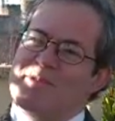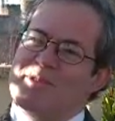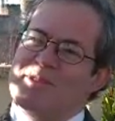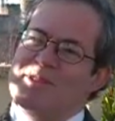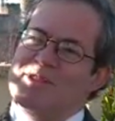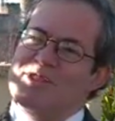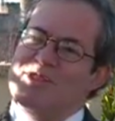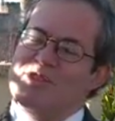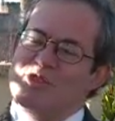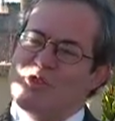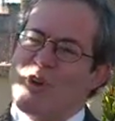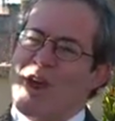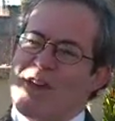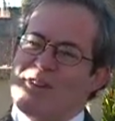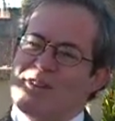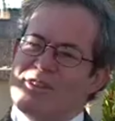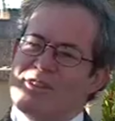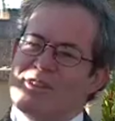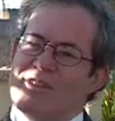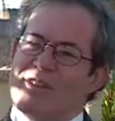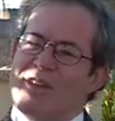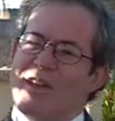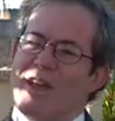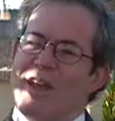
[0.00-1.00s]

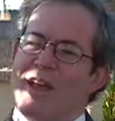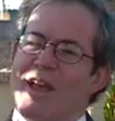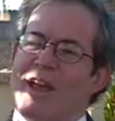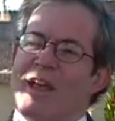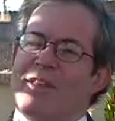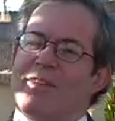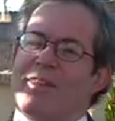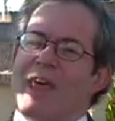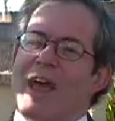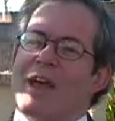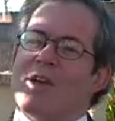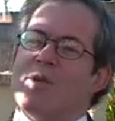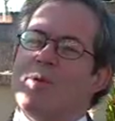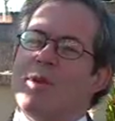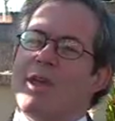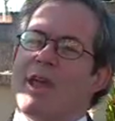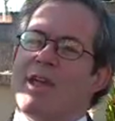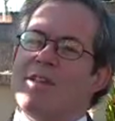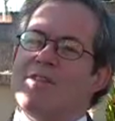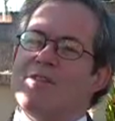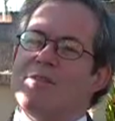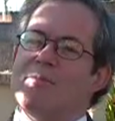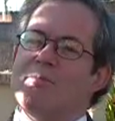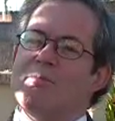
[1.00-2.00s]
stress, that
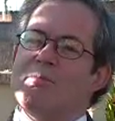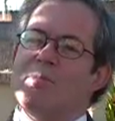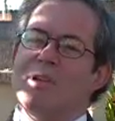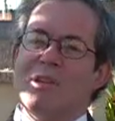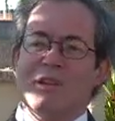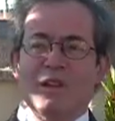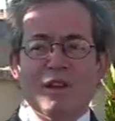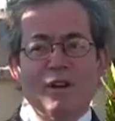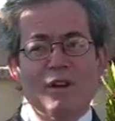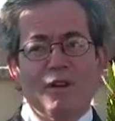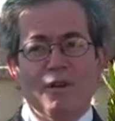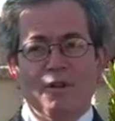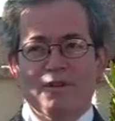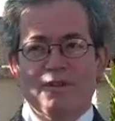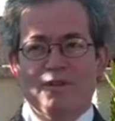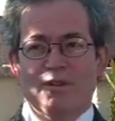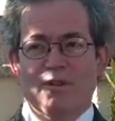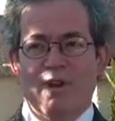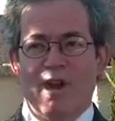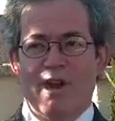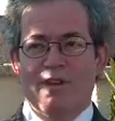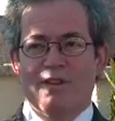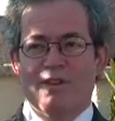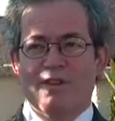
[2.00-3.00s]
creates political
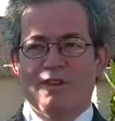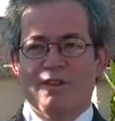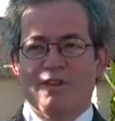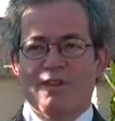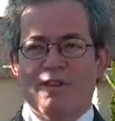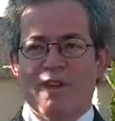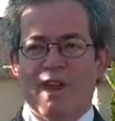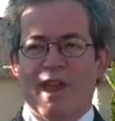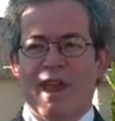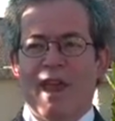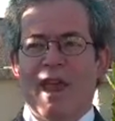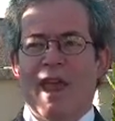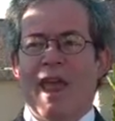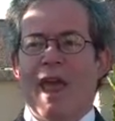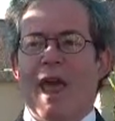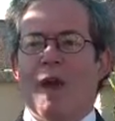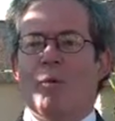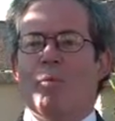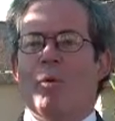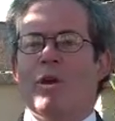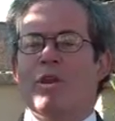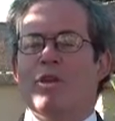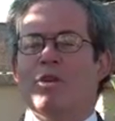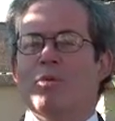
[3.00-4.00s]
stress.
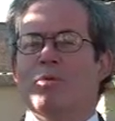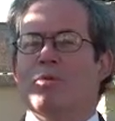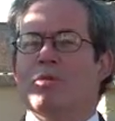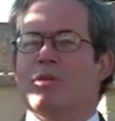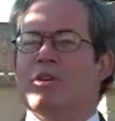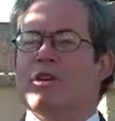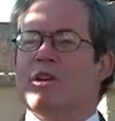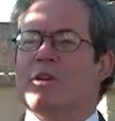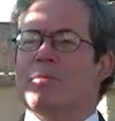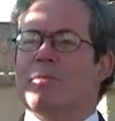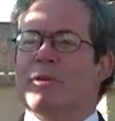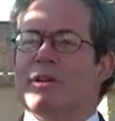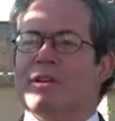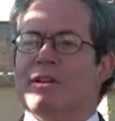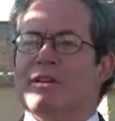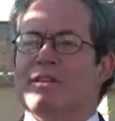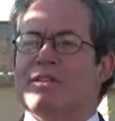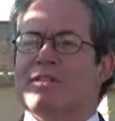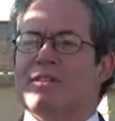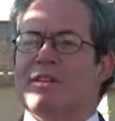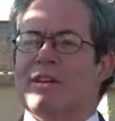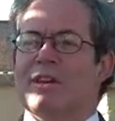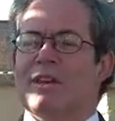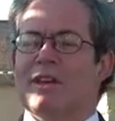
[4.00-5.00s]
And what you typically
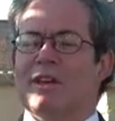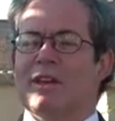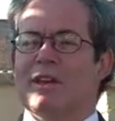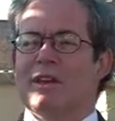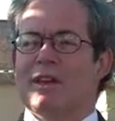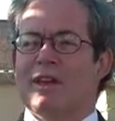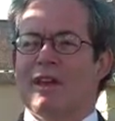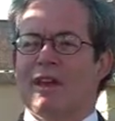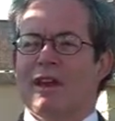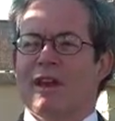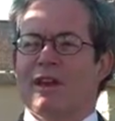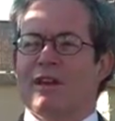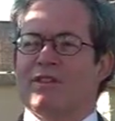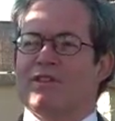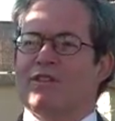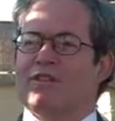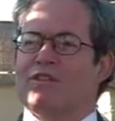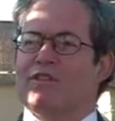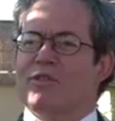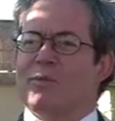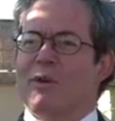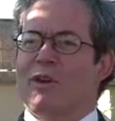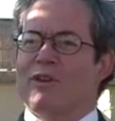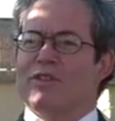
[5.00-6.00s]
see in a
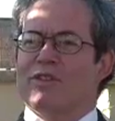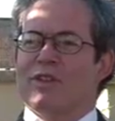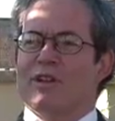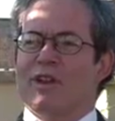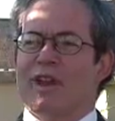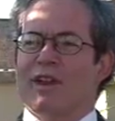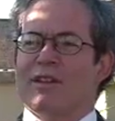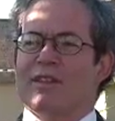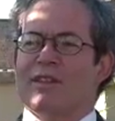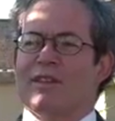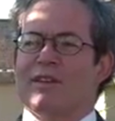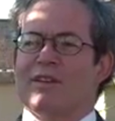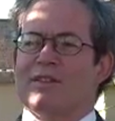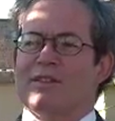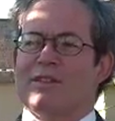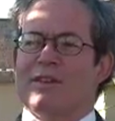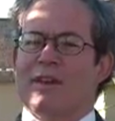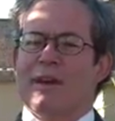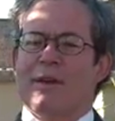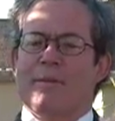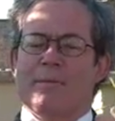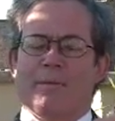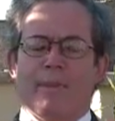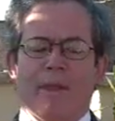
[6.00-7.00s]
situation like this
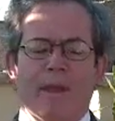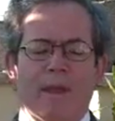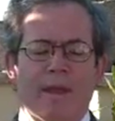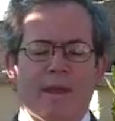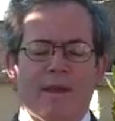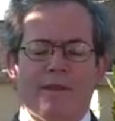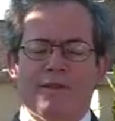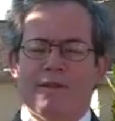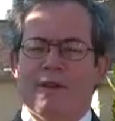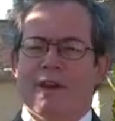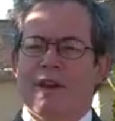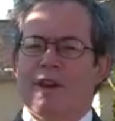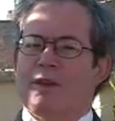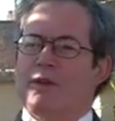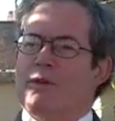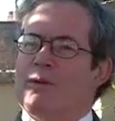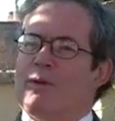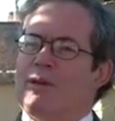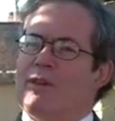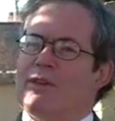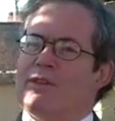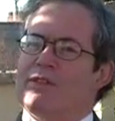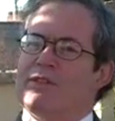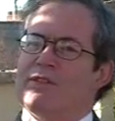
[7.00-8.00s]
is an
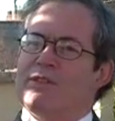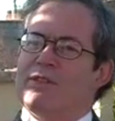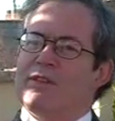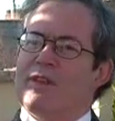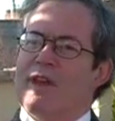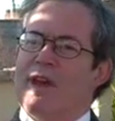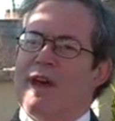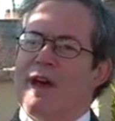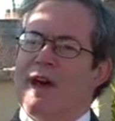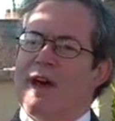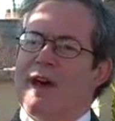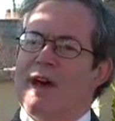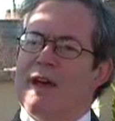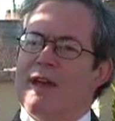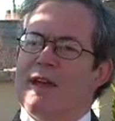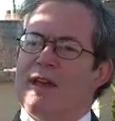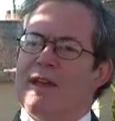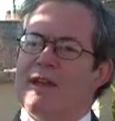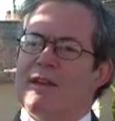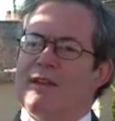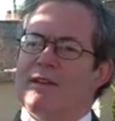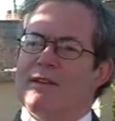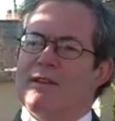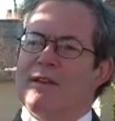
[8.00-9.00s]
increase
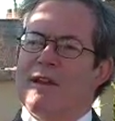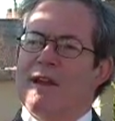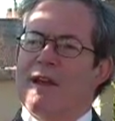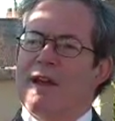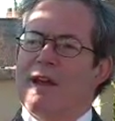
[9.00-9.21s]
in